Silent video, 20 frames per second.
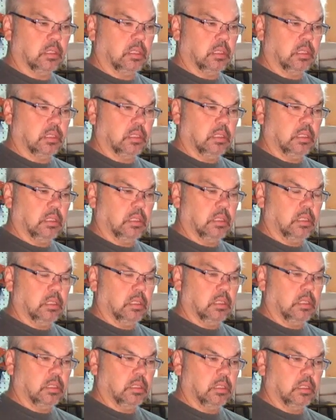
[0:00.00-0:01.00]

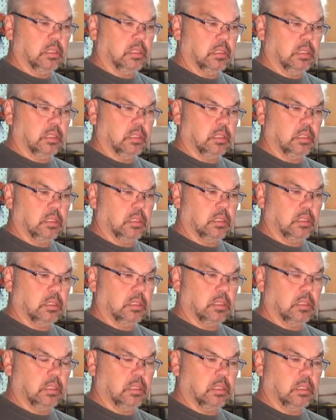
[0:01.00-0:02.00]

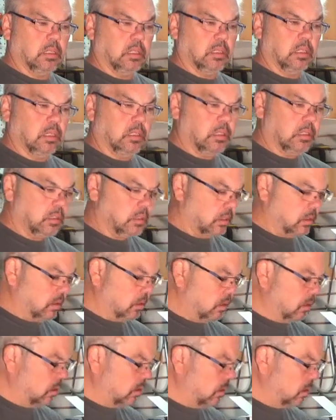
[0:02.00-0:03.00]

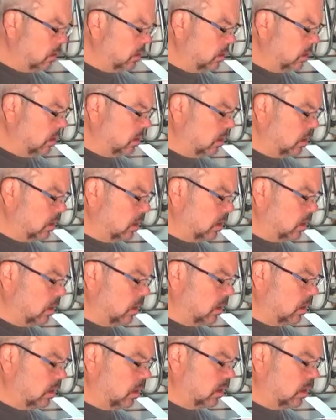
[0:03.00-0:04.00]

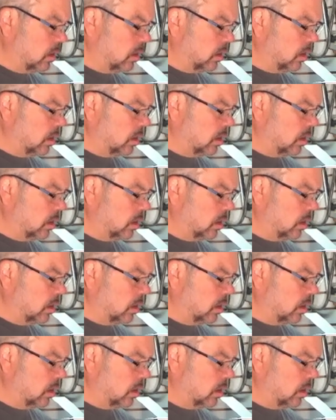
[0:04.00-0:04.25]
Nobody speaks.